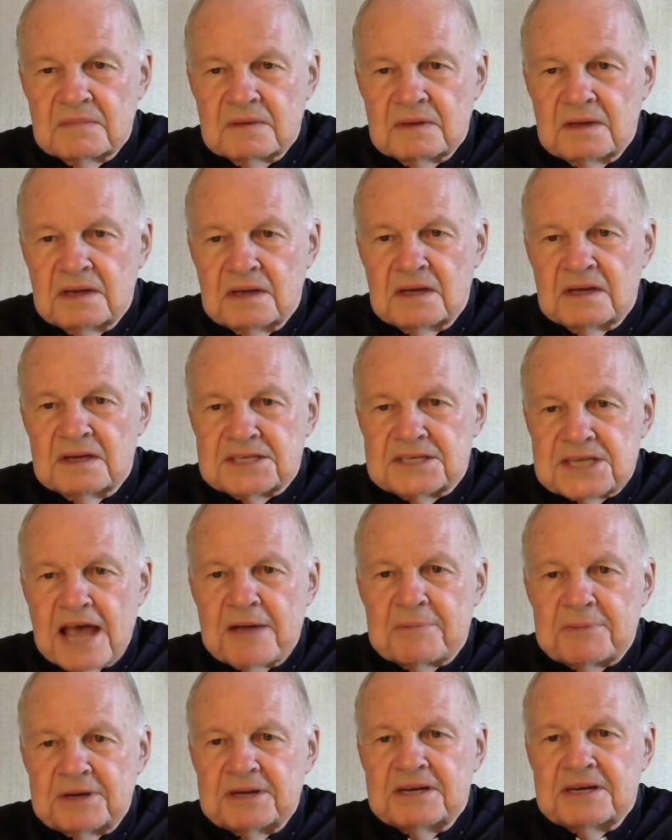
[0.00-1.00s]
It's
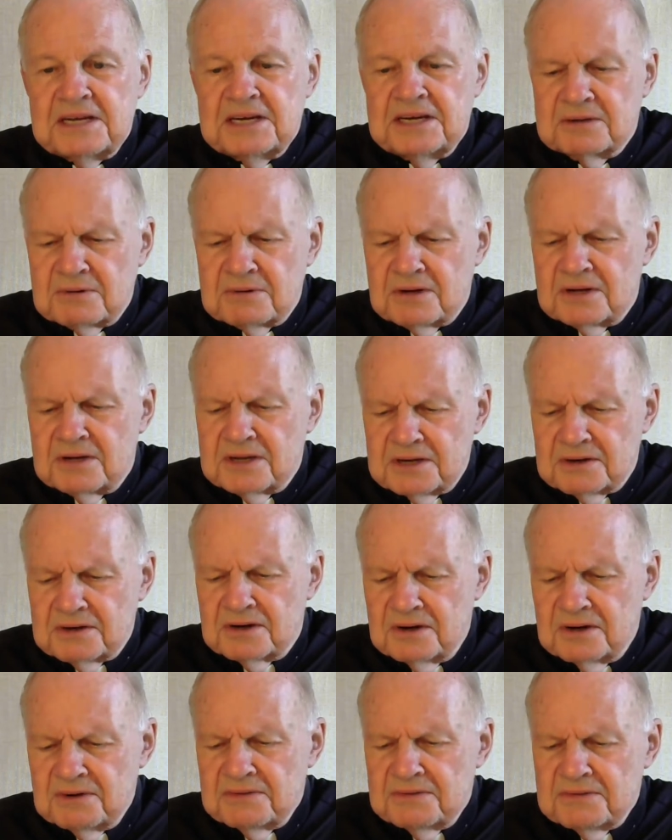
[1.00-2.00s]
happening here on
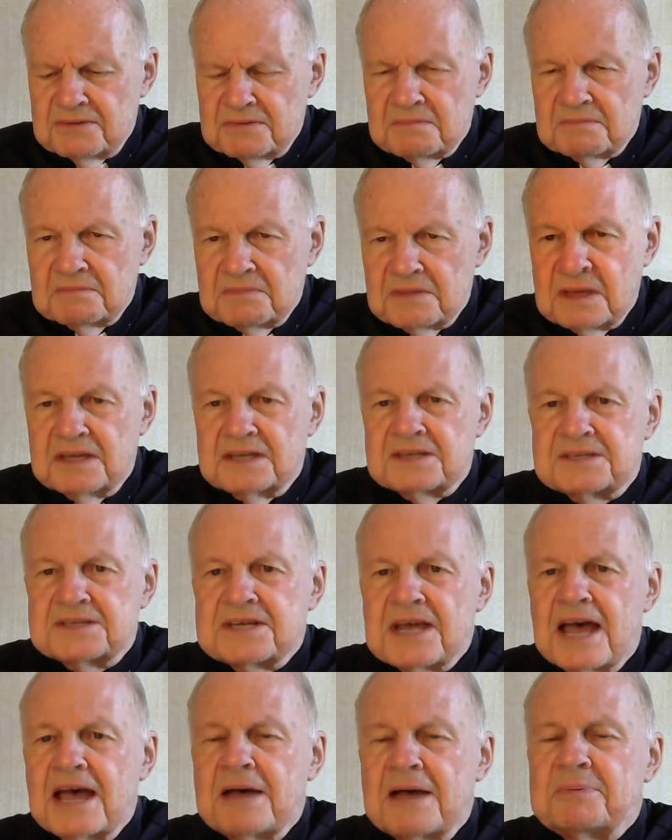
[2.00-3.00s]
earth. It's
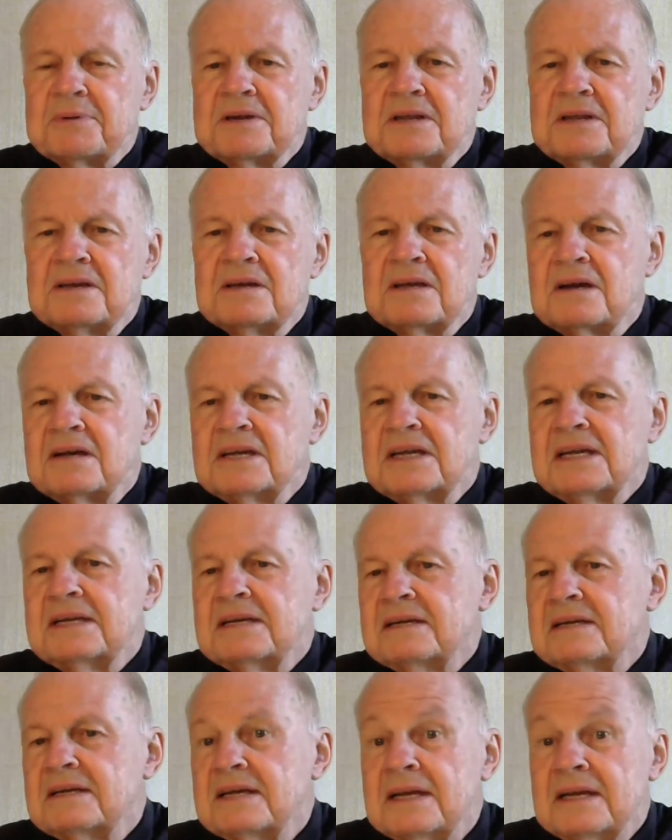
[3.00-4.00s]
happening in
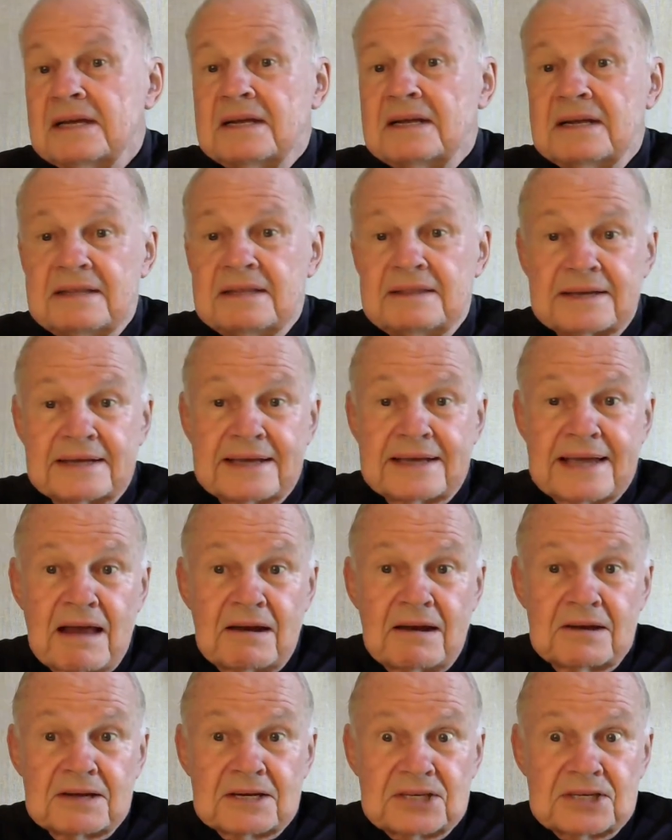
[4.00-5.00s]
the
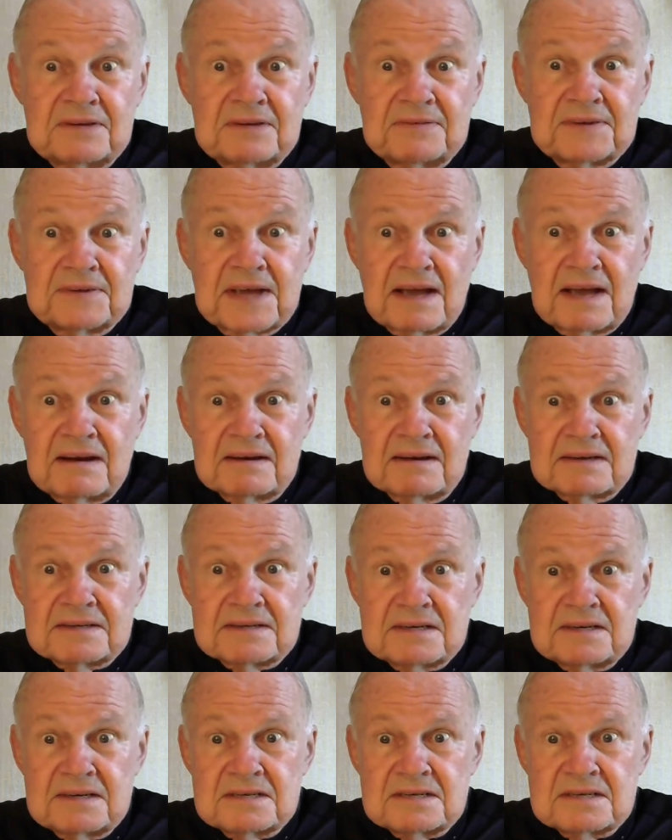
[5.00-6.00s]
galaxy of
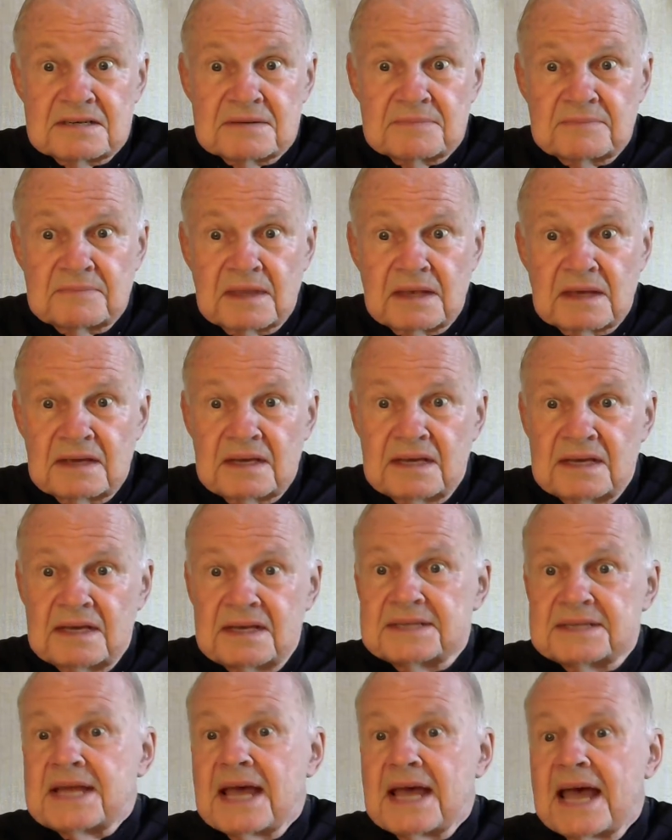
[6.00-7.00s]
galaxies.
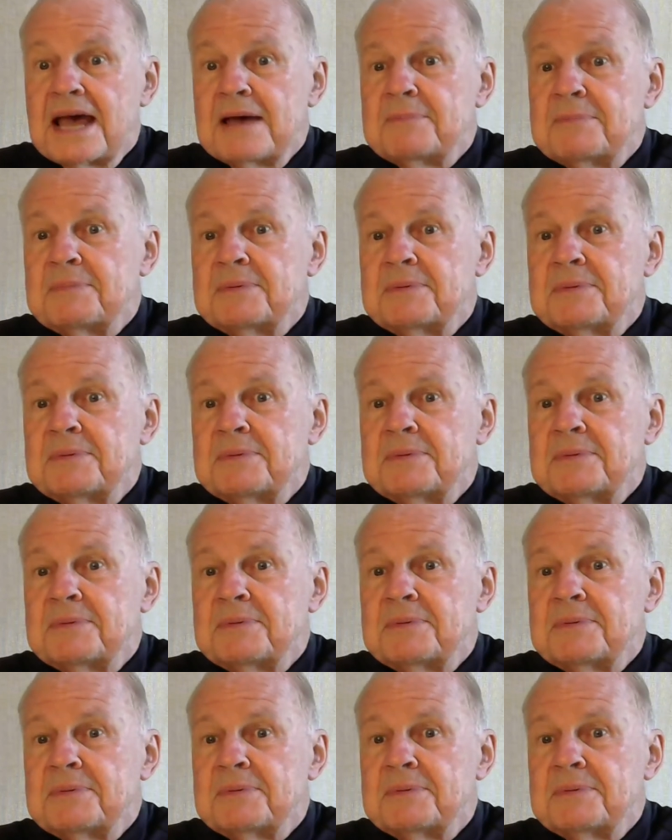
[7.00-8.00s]
It's happening
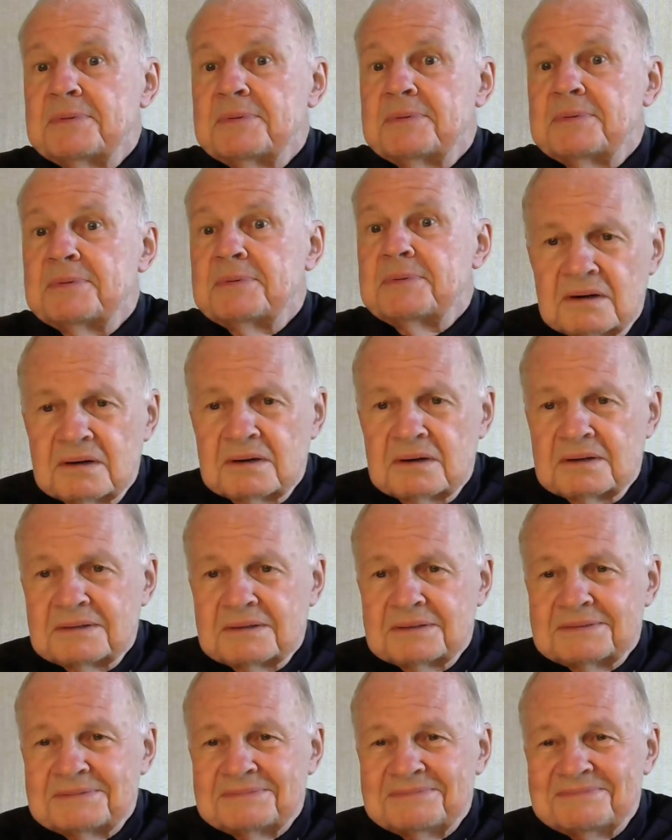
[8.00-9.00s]
all over the world
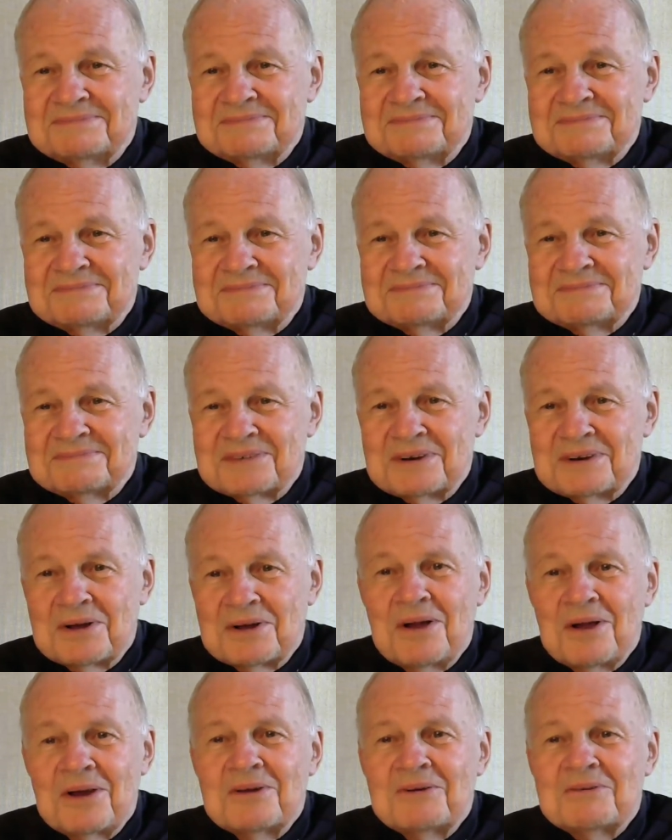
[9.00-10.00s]
and
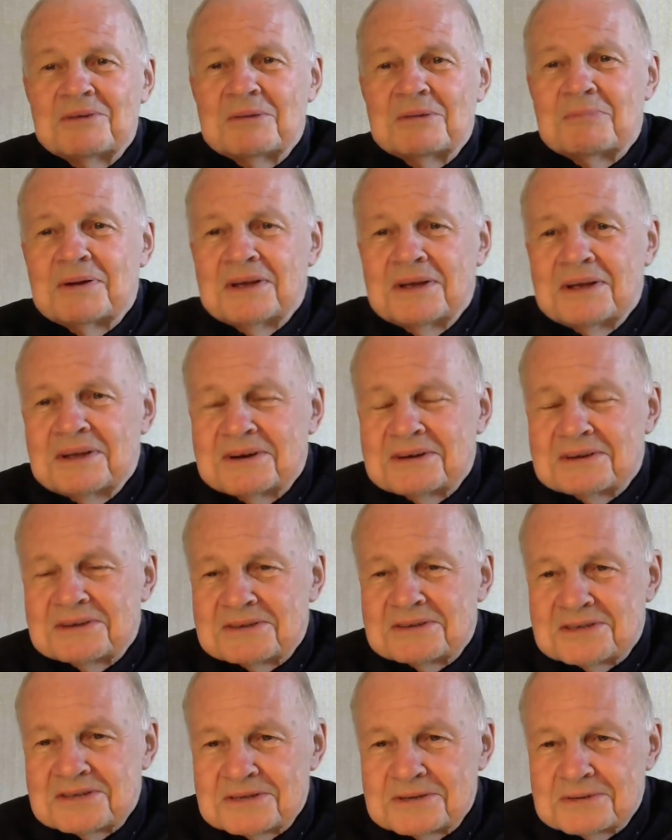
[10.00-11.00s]
all over the planets.